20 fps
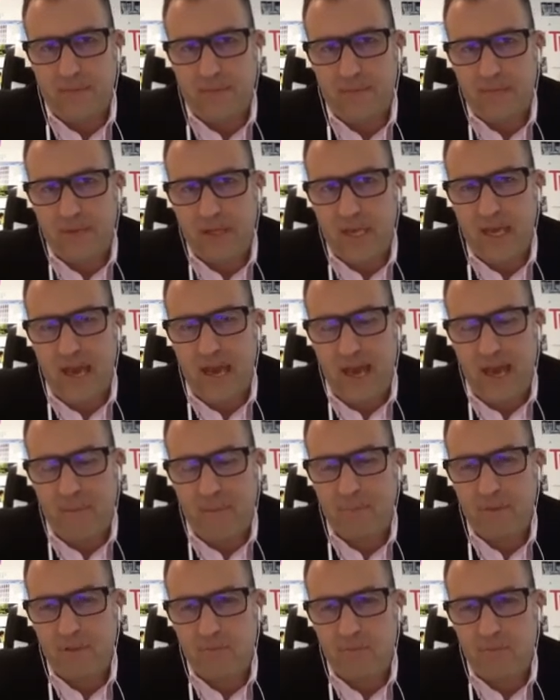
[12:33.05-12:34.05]
they
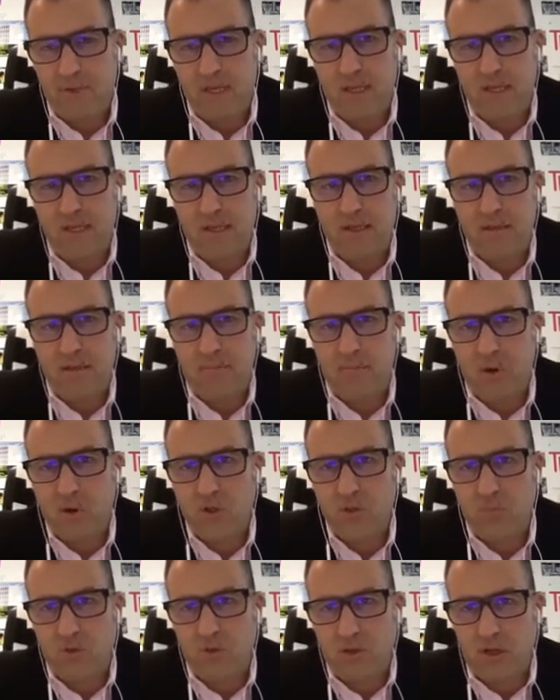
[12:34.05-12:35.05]
happen to be the most
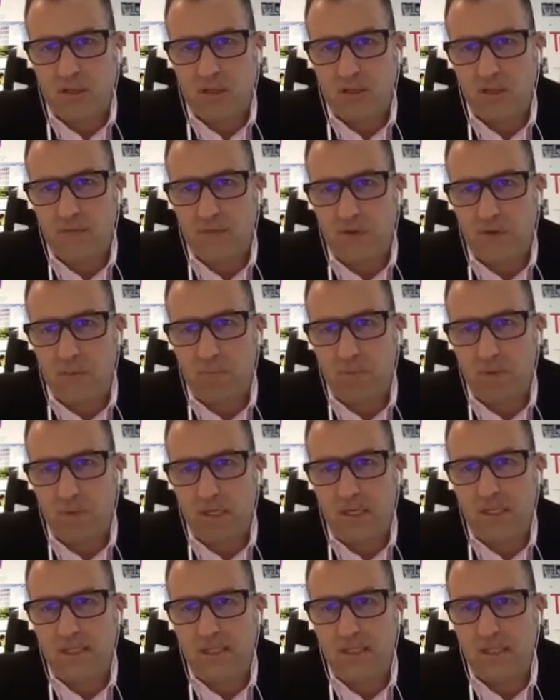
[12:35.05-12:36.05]
productive
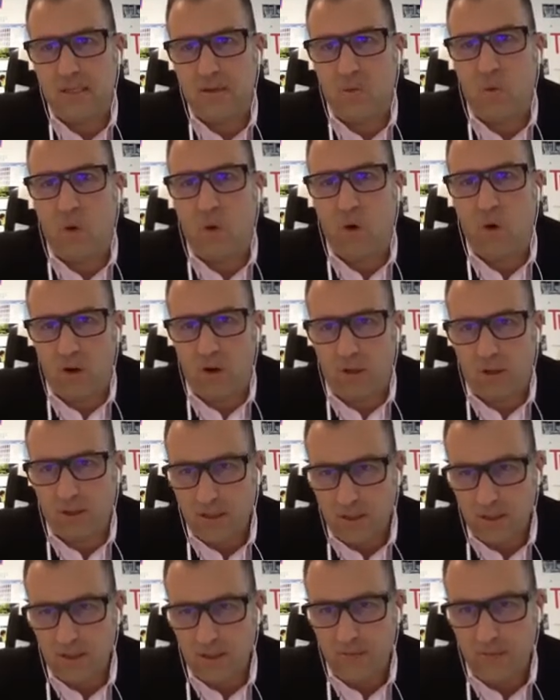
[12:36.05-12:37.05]
companies in the world
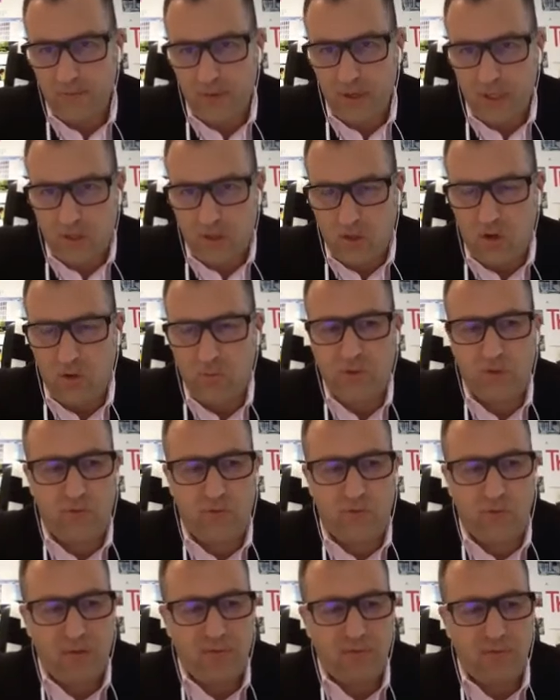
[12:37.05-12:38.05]
in terms of
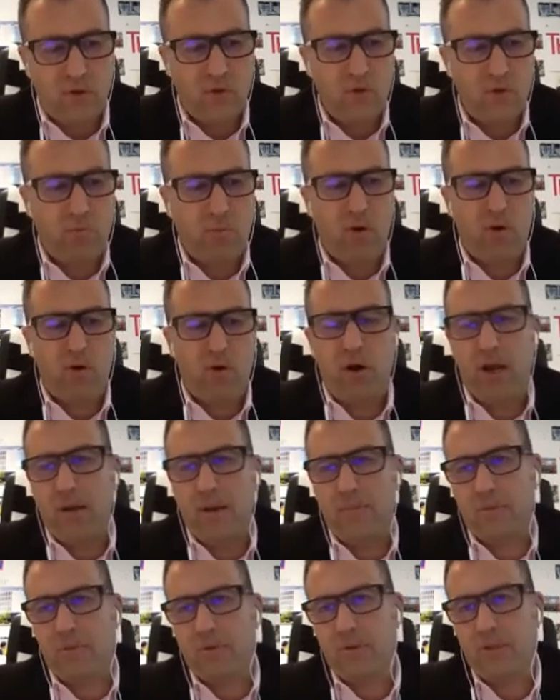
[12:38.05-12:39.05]
revenue per
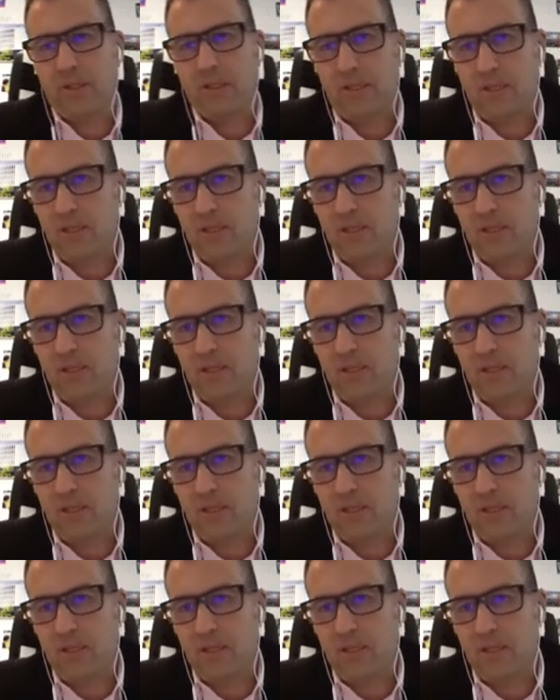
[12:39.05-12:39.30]
employee.